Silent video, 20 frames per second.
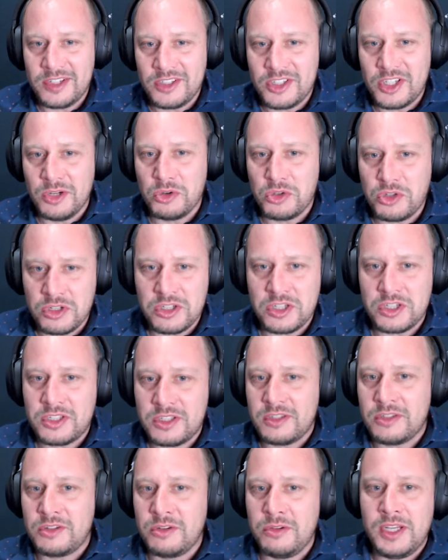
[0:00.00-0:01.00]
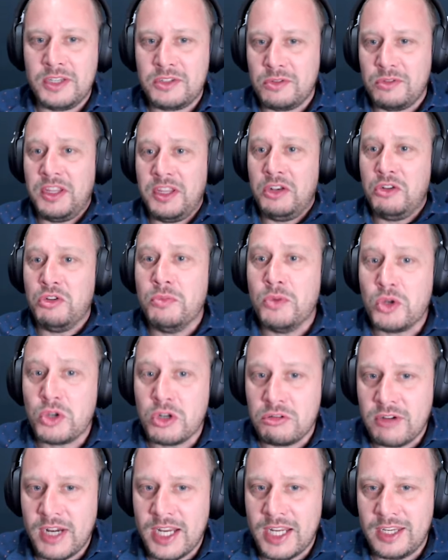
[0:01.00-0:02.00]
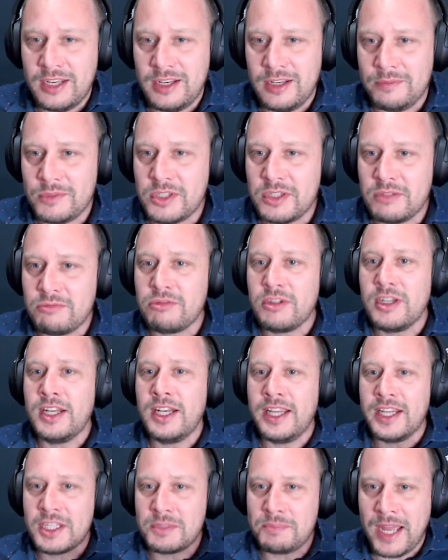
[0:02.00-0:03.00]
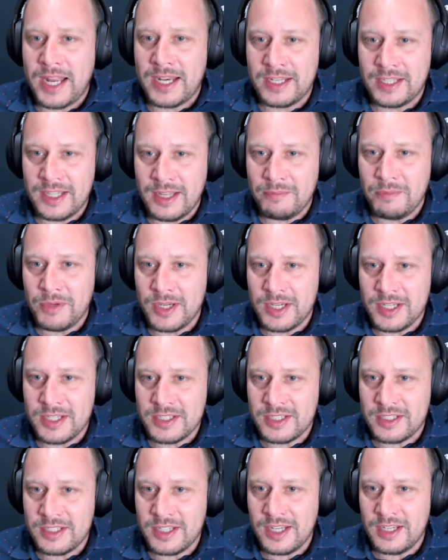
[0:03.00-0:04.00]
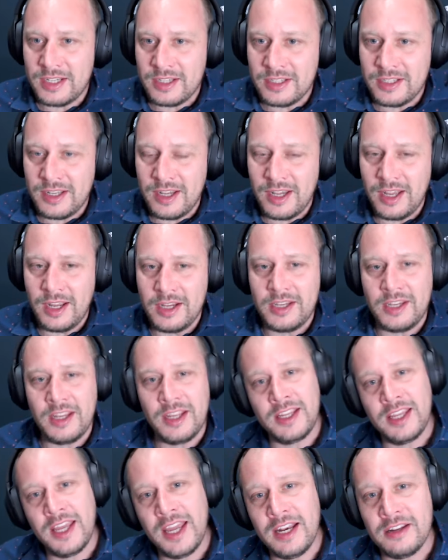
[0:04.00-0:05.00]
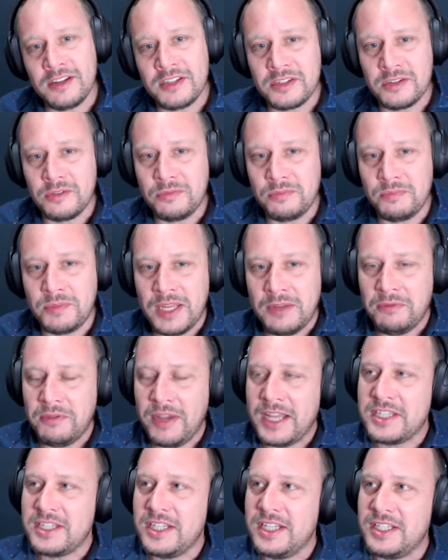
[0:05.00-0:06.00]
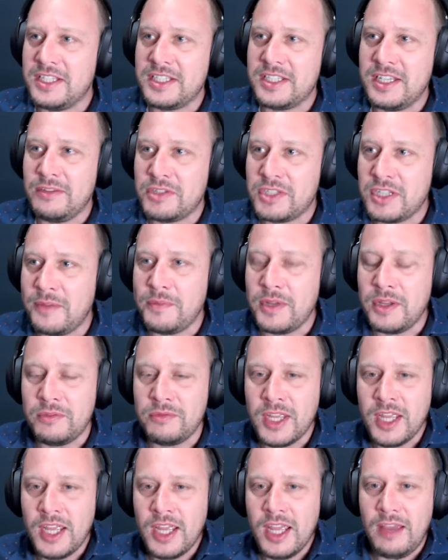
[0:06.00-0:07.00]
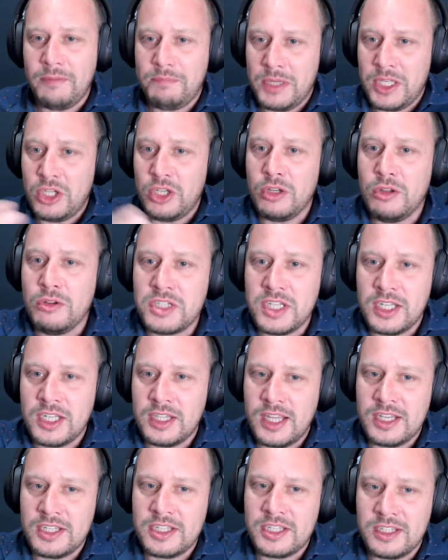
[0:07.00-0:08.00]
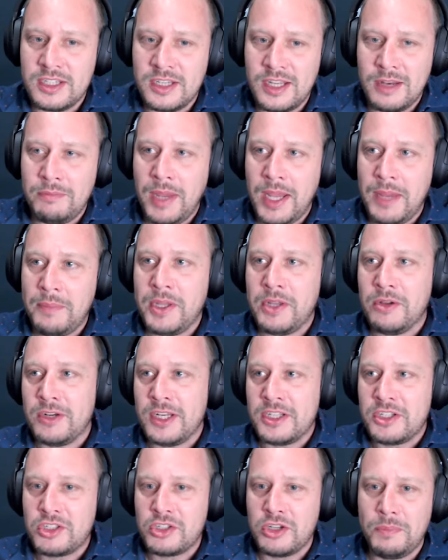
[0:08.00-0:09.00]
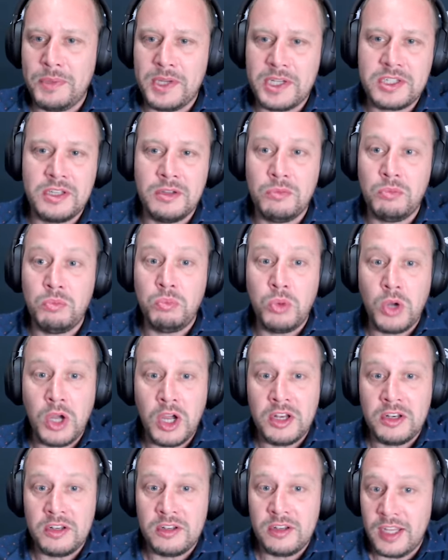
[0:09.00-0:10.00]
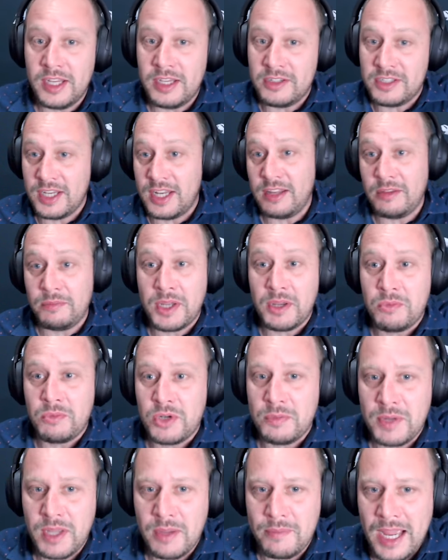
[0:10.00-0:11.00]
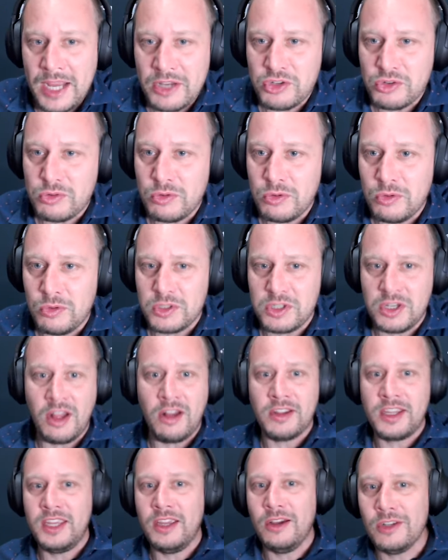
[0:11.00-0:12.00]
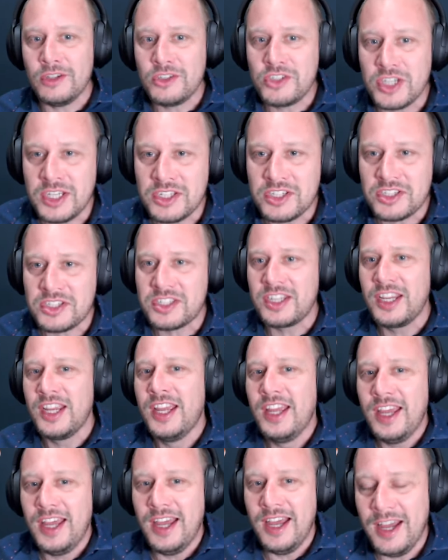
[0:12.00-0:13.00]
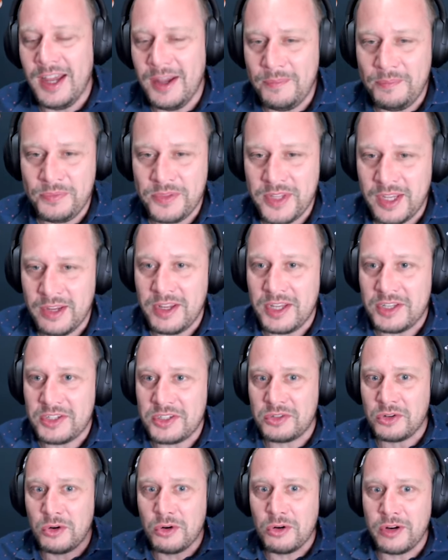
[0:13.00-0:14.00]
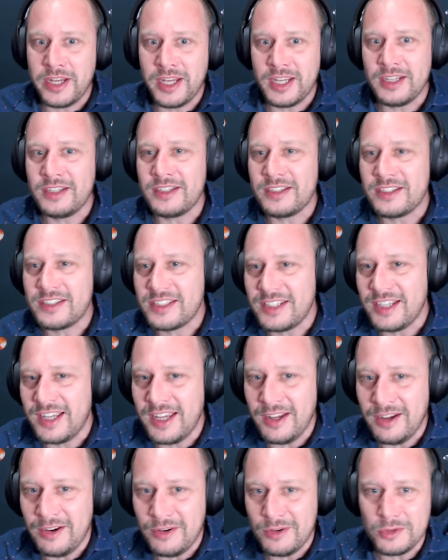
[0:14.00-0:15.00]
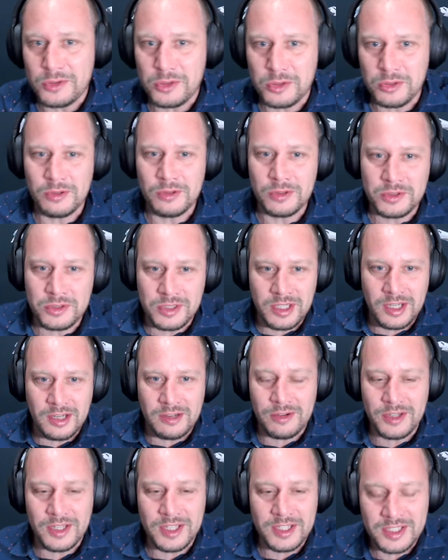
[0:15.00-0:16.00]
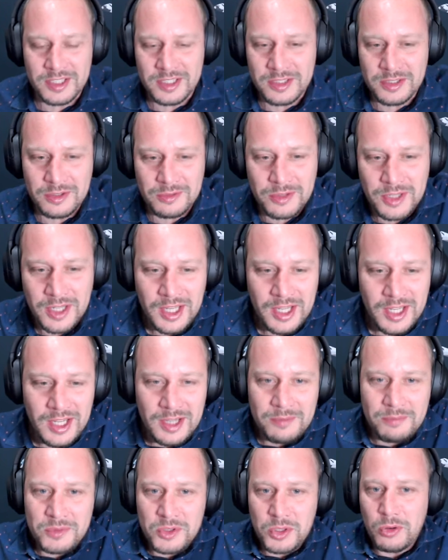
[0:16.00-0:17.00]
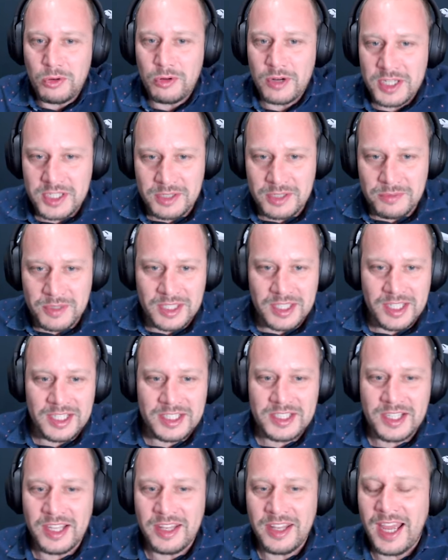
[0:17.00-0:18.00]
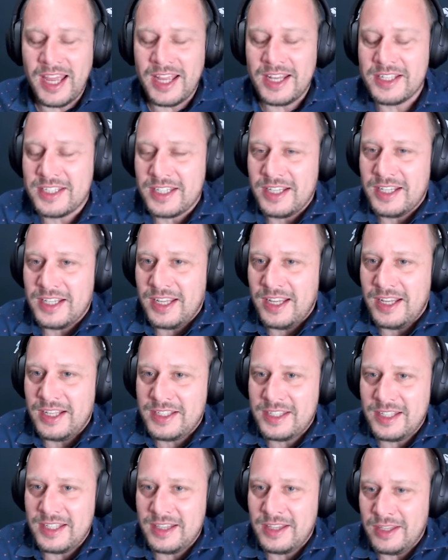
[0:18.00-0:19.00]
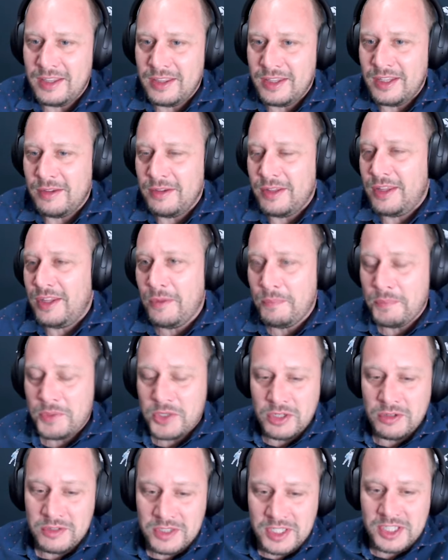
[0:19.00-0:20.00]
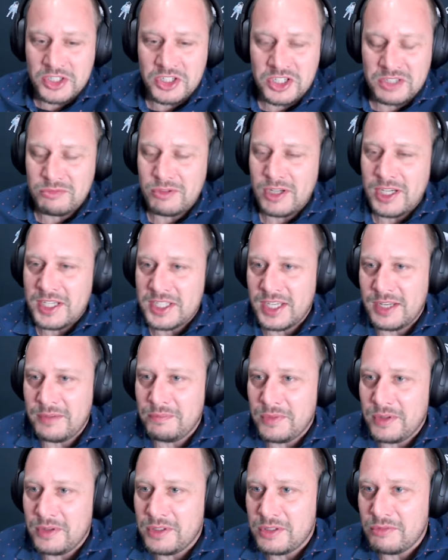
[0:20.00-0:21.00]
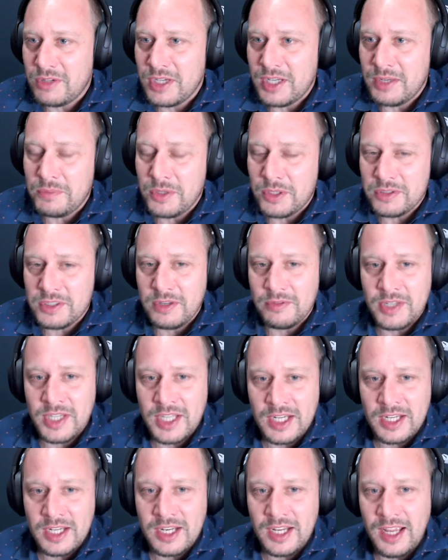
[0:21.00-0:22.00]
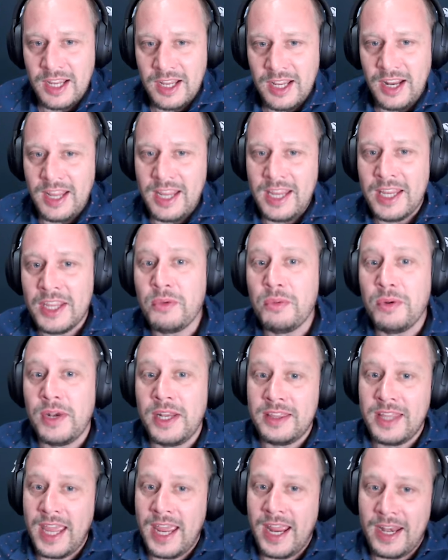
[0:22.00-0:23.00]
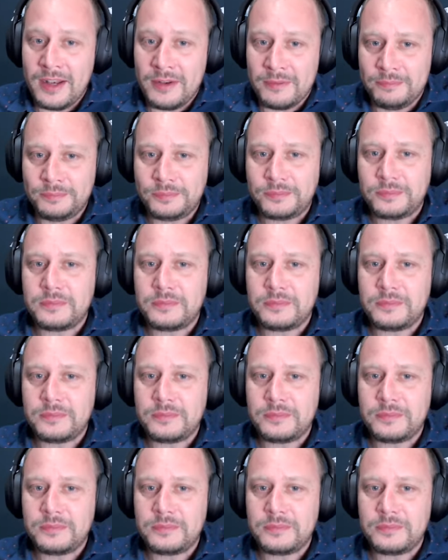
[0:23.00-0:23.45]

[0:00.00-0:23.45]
children just doing sort of their normal curriculum to really expanding their minds. And again, I'd sort of be fascinated to see if some have been using this, and maybe gone into topics that weren't, like you say, they want to become astronauts, archaeologists, historians, or looking to sort of tourism and things like that. It's the opportunities just really seem really positive. And then equally then